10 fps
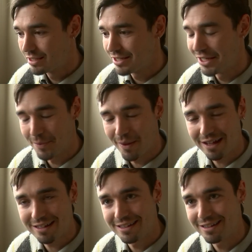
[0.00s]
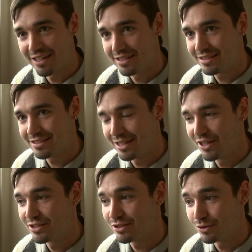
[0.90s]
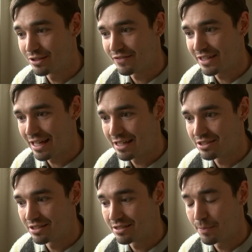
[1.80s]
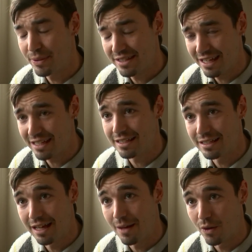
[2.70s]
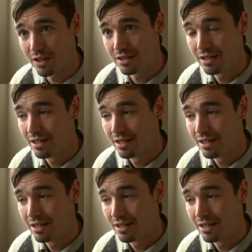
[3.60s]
to look back at those those sorts of occasions, and particularly that one,